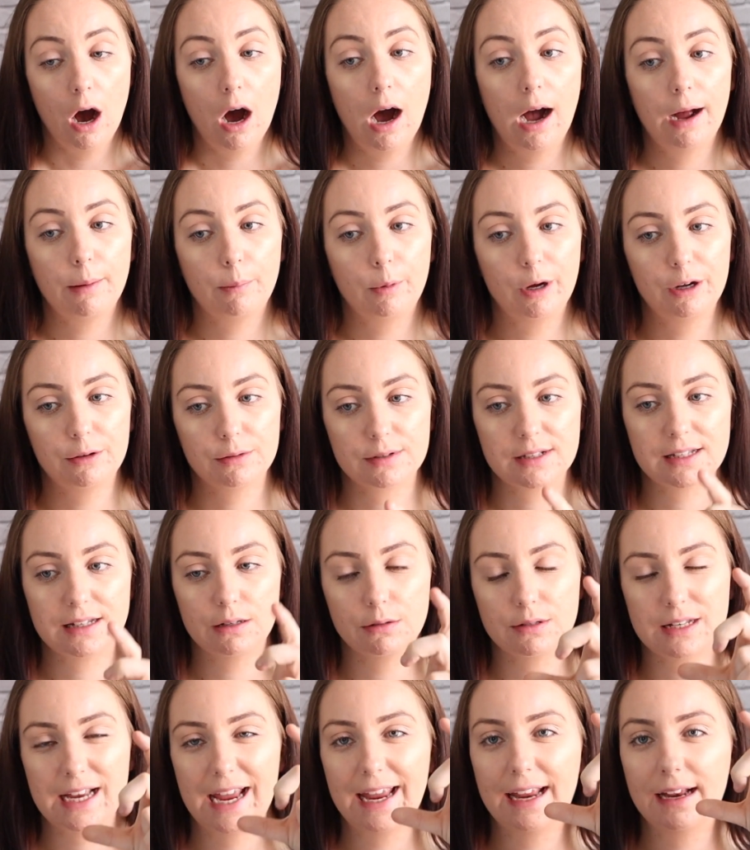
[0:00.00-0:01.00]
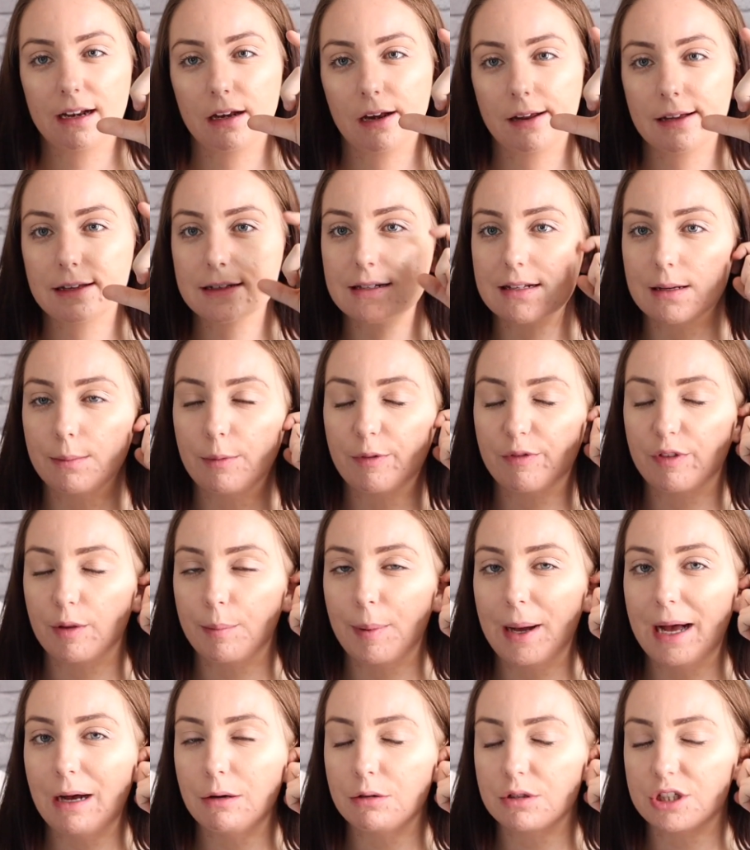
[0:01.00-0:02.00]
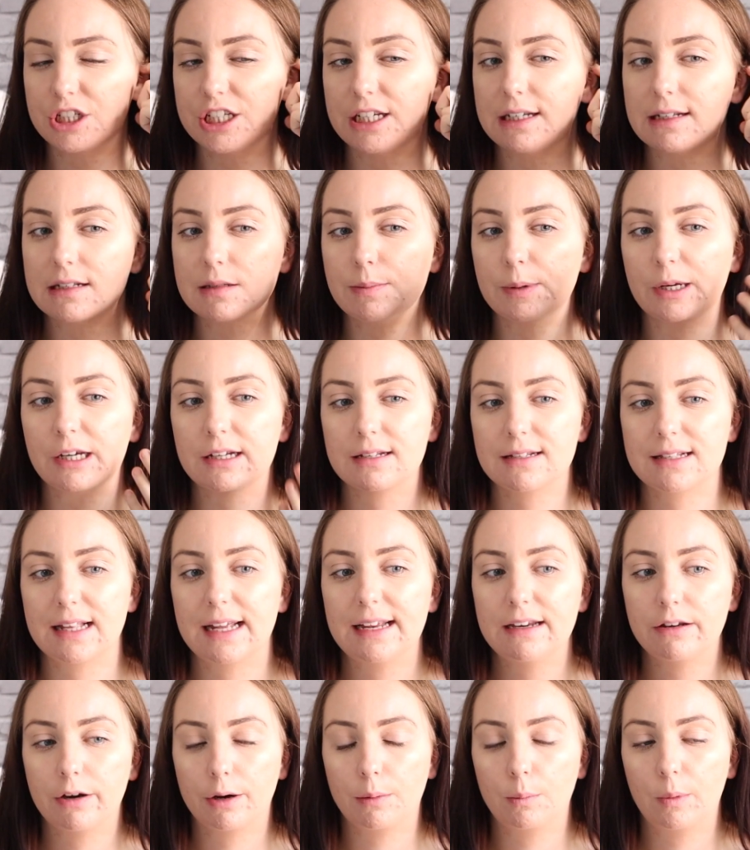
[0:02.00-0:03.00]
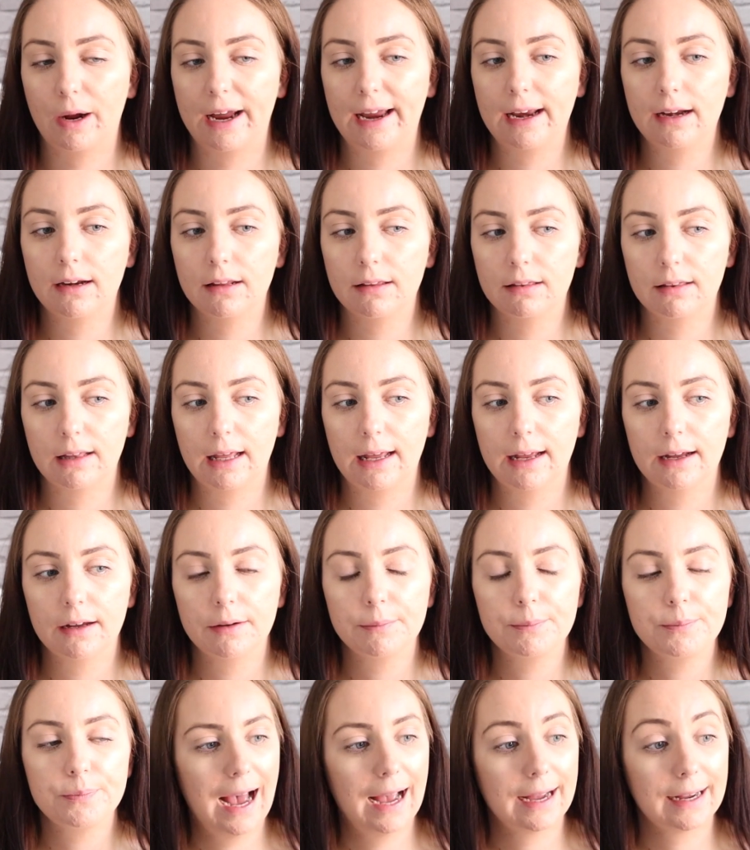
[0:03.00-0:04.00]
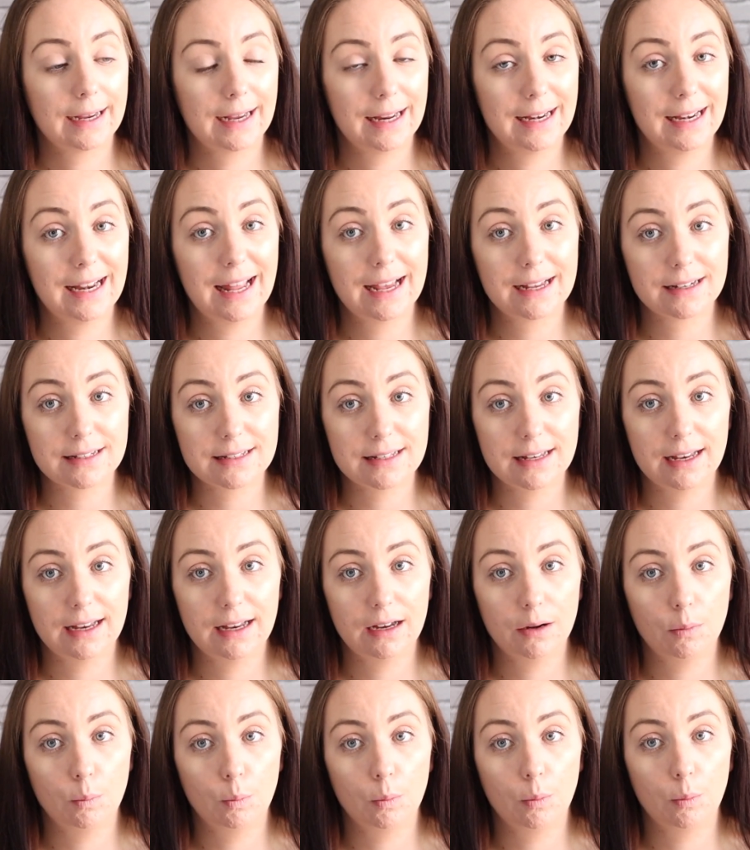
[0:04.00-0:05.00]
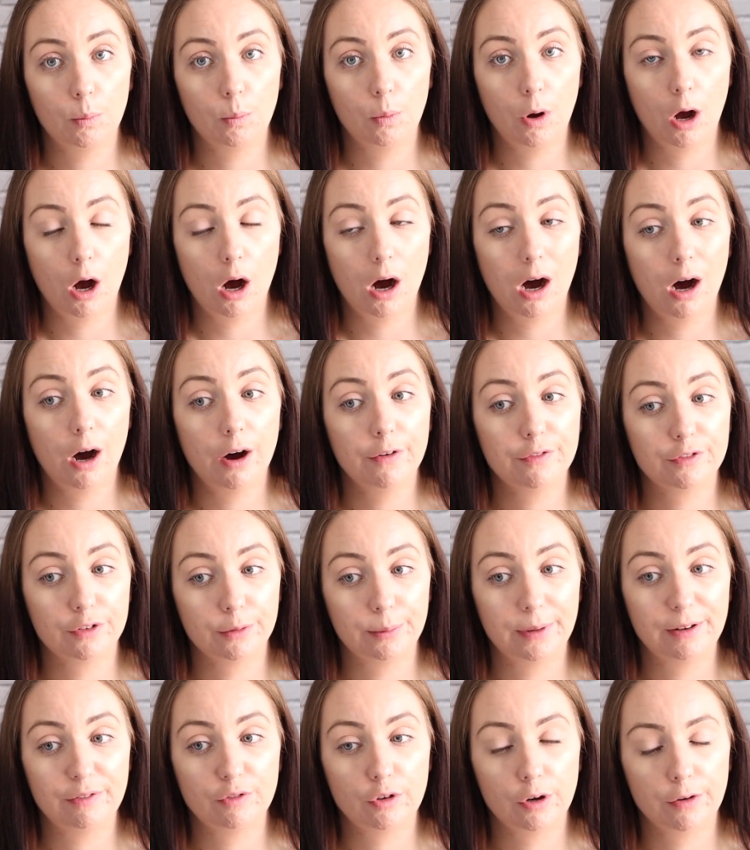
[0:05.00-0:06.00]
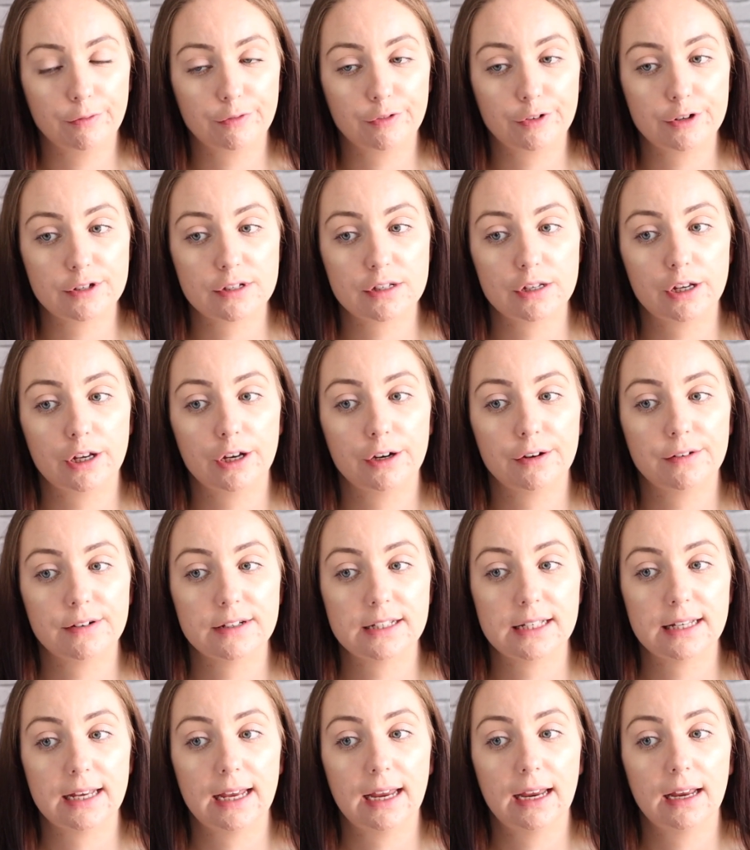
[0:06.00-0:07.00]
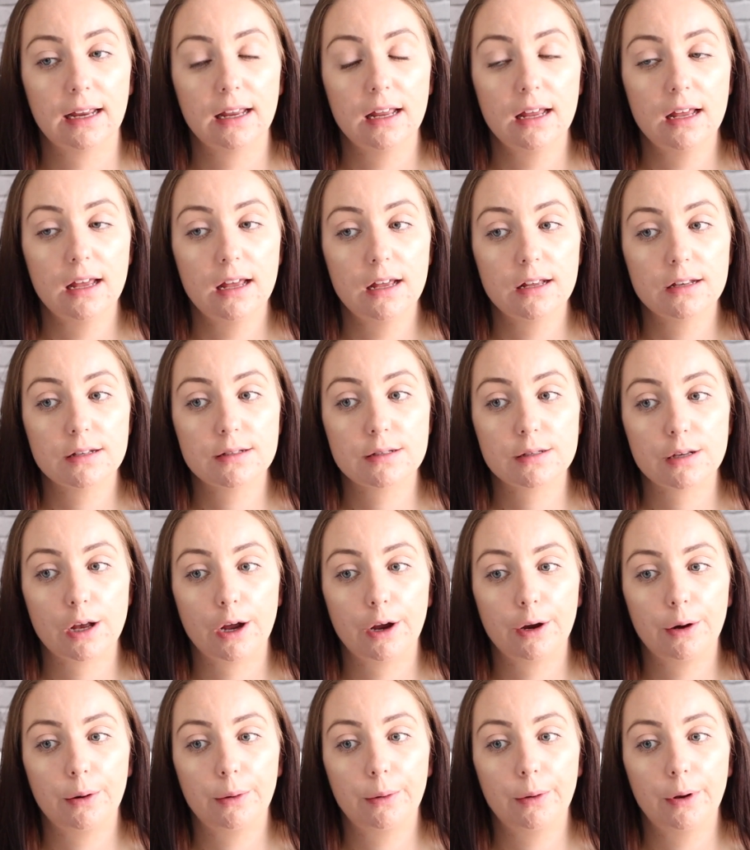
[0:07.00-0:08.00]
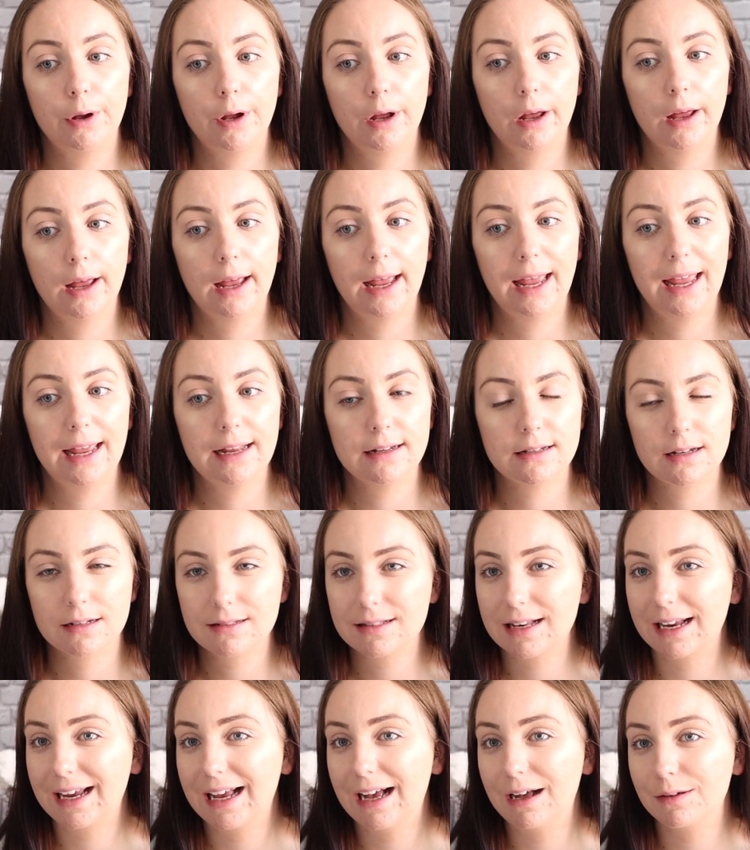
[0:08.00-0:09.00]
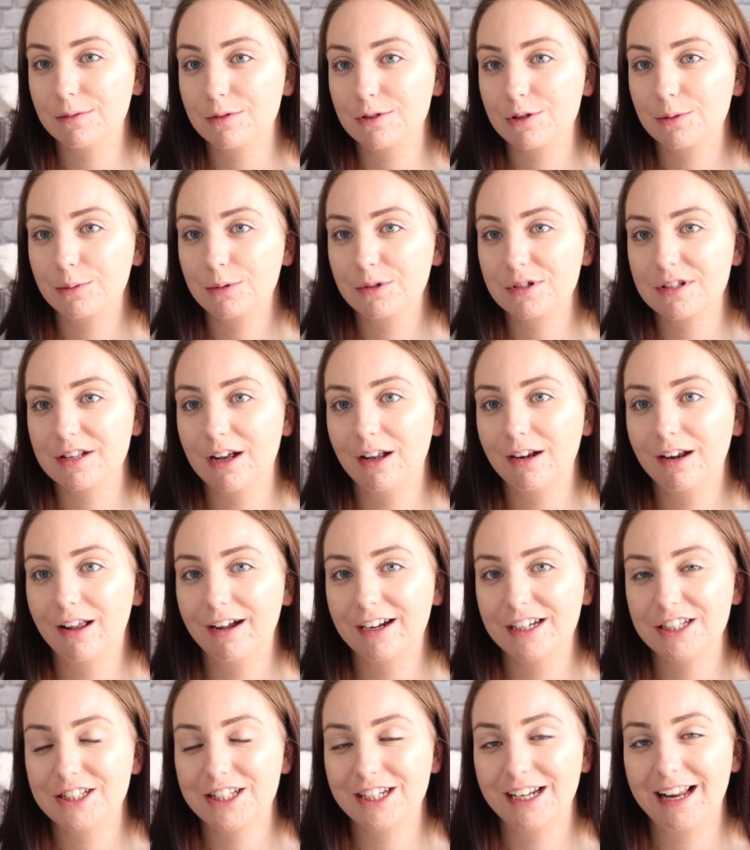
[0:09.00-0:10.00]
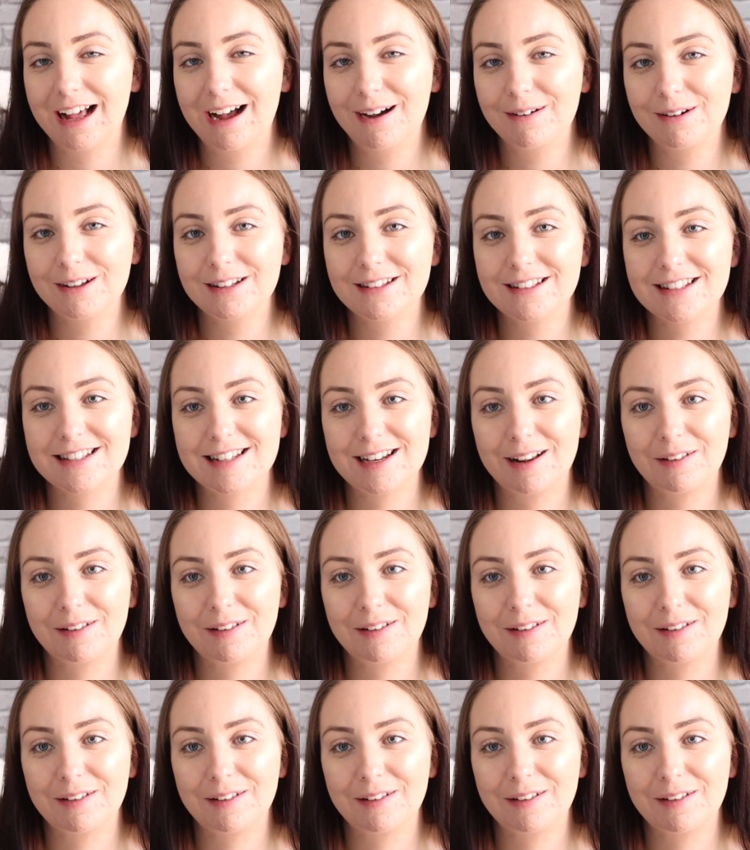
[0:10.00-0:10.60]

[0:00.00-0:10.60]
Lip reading: I will still take like some of the pouches because they don't weigh anything, and collect it after we've gone through security, so it doesn't count towards our luggage allowance.